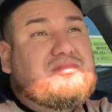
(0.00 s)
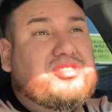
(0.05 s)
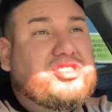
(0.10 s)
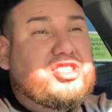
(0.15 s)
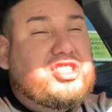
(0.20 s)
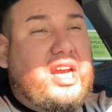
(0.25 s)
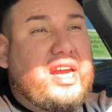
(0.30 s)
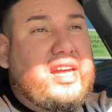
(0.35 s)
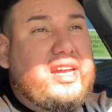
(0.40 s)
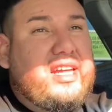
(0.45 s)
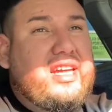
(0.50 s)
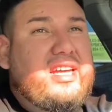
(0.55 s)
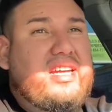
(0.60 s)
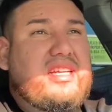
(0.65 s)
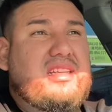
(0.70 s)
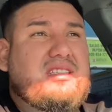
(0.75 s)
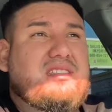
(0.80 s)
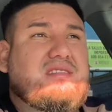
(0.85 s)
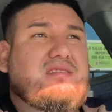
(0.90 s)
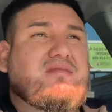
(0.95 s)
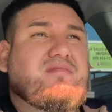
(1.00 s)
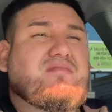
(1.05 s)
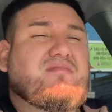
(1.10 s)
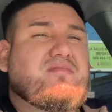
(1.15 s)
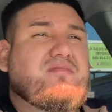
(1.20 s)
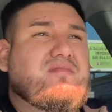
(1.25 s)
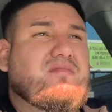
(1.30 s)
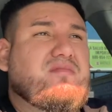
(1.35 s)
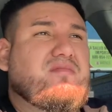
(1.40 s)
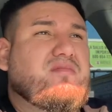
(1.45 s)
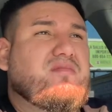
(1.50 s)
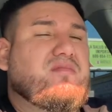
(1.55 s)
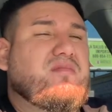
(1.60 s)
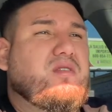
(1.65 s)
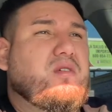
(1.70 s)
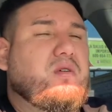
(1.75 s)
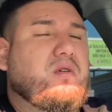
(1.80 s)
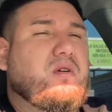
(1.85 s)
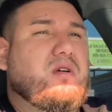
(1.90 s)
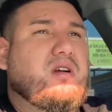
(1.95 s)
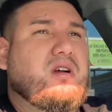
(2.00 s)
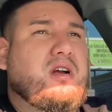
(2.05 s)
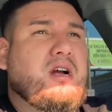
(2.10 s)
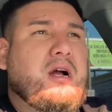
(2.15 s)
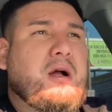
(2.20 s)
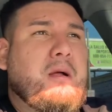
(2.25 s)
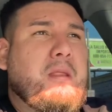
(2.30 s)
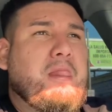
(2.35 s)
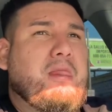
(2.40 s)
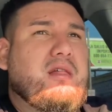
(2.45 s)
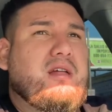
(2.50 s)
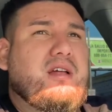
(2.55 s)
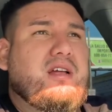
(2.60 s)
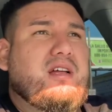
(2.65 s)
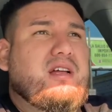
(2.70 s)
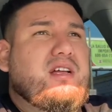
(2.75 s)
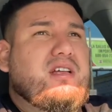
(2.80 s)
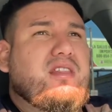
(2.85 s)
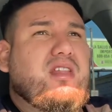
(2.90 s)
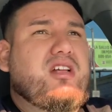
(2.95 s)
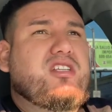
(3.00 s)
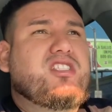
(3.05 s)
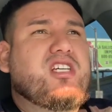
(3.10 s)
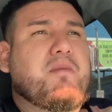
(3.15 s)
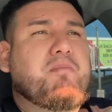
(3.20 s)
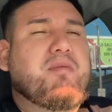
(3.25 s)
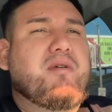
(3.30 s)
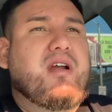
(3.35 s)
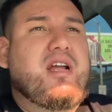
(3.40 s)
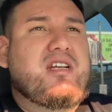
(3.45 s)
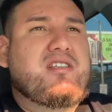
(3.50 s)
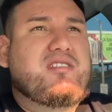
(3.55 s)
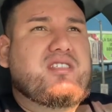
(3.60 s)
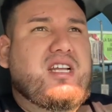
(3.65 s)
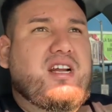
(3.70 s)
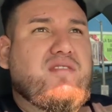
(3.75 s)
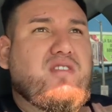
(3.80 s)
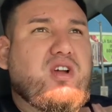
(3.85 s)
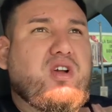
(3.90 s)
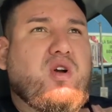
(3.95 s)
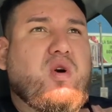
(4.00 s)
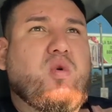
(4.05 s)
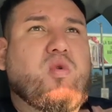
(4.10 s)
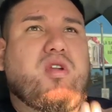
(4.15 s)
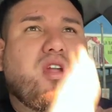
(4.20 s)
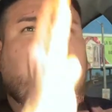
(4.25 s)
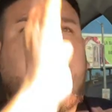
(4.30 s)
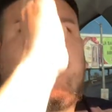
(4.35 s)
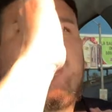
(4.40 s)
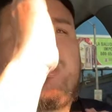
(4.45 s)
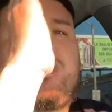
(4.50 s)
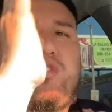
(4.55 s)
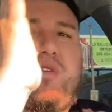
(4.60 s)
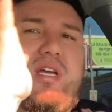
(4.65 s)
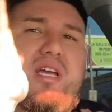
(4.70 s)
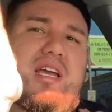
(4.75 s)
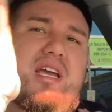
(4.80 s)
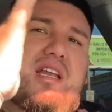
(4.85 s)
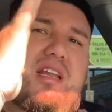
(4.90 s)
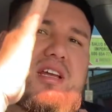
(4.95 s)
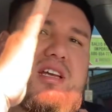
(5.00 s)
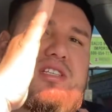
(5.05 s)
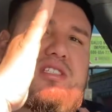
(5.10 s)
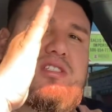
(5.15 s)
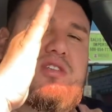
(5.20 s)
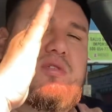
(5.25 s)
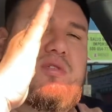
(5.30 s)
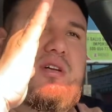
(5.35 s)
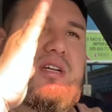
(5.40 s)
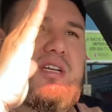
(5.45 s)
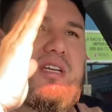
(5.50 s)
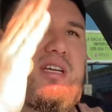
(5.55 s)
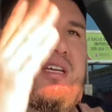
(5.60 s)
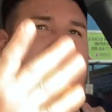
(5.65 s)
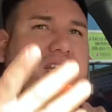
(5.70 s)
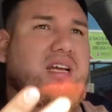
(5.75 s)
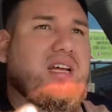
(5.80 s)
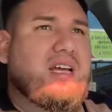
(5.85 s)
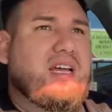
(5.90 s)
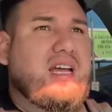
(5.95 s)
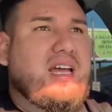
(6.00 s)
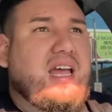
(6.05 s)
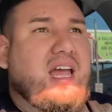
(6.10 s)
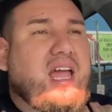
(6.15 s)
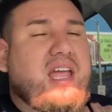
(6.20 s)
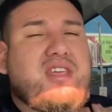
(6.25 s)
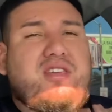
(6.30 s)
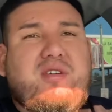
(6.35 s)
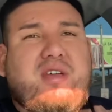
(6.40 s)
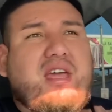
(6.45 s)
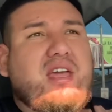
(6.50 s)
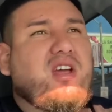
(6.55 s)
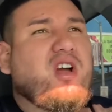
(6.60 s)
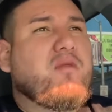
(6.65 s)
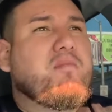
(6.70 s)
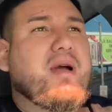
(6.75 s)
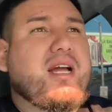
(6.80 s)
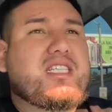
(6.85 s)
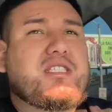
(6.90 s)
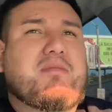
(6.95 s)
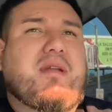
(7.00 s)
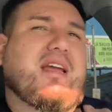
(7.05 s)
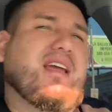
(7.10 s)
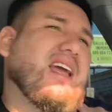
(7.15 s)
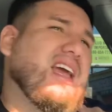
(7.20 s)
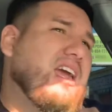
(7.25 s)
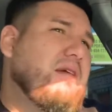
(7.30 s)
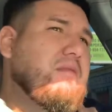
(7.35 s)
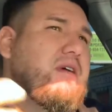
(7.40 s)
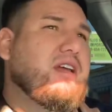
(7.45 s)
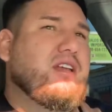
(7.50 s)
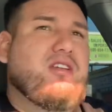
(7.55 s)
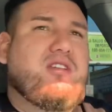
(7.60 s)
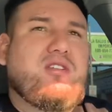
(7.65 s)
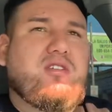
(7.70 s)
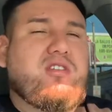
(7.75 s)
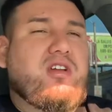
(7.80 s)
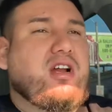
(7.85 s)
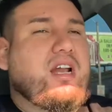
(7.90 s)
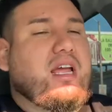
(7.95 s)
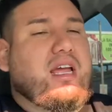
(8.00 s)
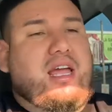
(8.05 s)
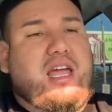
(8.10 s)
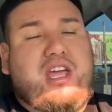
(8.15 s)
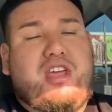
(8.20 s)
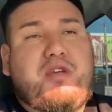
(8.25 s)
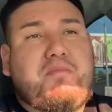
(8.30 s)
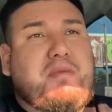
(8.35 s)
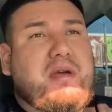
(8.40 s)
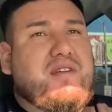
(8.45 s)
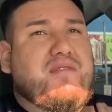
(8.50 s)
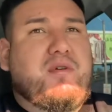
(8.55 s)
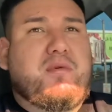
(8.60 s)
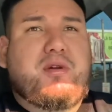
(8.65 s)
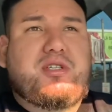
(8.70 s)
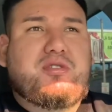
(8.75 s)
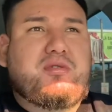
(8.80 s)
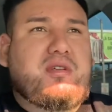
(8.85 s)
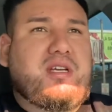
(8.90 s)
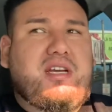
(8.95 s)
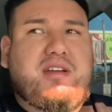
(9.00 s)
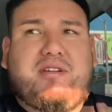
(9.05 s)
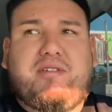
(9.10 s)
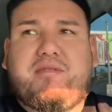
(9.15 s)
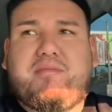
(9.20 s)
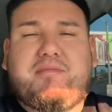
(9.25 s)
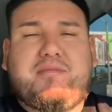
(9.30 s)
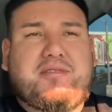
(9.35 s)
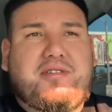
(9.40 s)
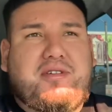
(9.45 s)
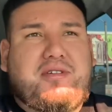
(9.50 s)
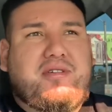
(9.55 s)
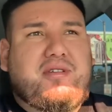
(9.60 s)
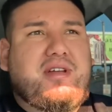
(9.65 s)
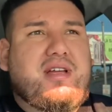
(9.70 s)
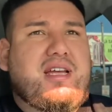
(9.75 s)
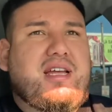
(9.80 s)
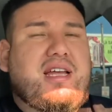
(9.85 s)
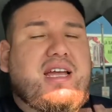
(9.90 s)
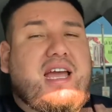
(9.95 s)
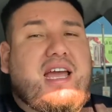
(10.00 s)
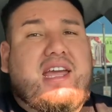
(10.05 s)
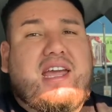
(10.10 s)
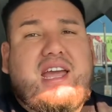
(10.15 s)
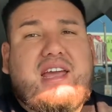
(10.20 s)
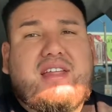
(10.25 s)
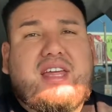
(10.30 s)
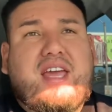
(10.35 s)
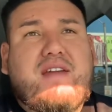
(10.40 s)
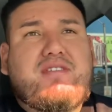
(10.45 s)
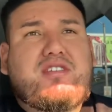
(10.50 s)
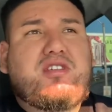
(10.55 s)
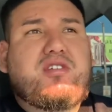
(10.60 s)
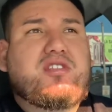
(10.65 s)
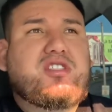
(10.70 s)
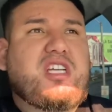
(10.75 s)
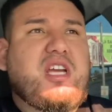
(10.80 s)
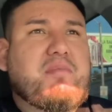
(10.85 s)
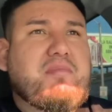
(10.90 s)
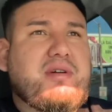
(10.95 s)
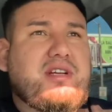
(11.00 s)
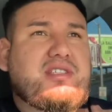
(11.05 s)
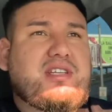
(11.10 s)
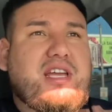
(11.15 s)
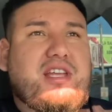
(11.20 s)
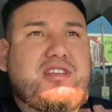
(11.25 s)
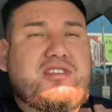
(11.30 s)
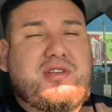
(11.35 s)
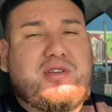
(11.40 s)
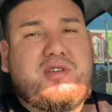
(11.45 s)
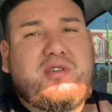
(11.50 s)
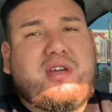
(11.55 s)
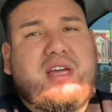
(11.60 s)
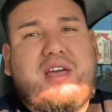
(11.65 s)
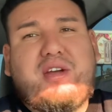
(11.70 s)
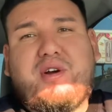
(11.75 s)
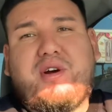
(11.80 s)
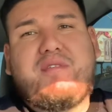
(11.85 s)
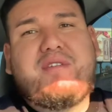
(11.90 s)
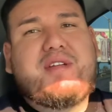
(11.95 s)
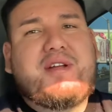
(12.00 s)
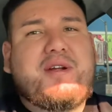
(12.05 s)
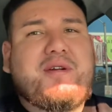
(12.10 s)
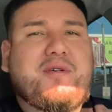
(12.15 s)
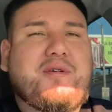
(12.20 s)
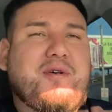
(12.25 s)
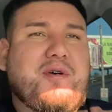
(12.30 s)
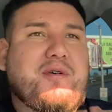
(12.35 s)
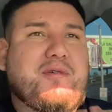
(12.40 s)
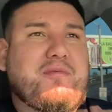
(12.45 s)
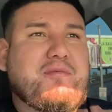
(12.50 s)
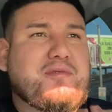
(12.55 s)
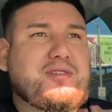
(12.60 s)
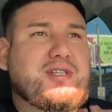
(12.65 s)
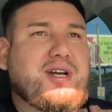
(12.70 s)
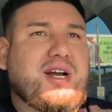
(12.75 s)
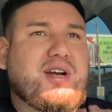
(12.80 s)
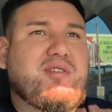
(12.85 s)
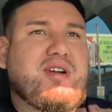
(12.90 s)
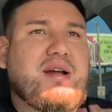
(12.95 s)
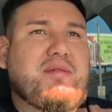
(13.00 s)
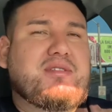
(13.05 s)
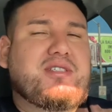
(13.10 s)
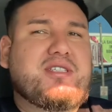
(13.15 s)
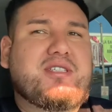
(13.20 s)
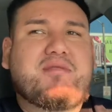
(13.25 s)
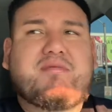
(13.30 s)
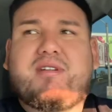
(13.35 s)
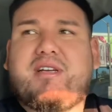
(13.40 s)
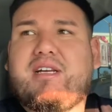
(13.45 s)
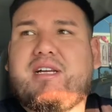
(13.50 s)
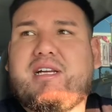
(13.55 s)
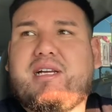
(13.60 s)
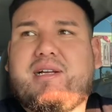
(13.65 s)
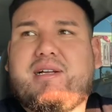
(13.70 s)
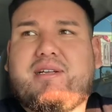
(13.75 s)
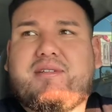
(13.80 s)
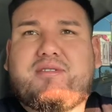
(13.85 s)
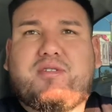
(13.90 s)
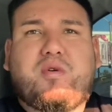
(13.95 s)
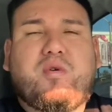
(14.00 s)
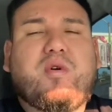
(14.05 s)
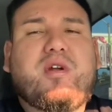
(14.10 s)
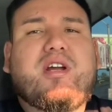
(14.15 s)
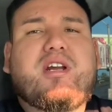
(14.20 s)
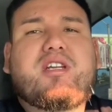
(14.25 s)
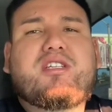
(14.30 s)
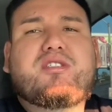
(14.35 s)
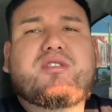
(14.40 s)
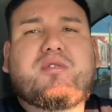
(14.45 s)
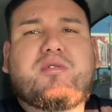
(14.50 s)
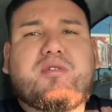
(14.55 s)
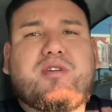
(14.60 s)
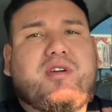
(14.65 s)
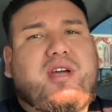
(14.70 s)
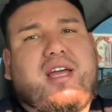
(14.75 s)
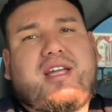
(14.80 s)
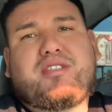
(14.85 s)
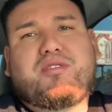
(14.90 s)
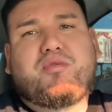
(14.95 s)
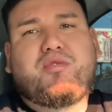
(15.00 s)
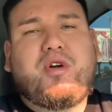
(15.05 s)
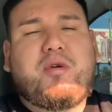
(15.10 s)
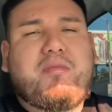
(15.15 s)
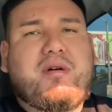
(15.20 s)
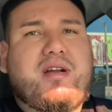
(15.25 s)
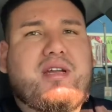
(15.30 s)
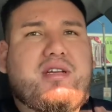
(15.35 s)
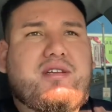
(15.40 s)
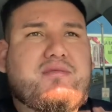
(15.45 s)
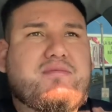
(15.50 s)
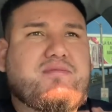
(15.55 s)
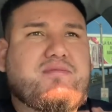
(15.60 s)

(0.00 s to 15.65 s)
Chinese, or um, the jumper, instead of the cone looking straight, it looks crooked. And you can't go back to them like, hey, man, you know, they're like, hey, you pay for what you get, you know. And yeah, they give it to you cheaper. And so you can't go over there and go talk crap to them. Who are you going to sue? You can't sue nobody.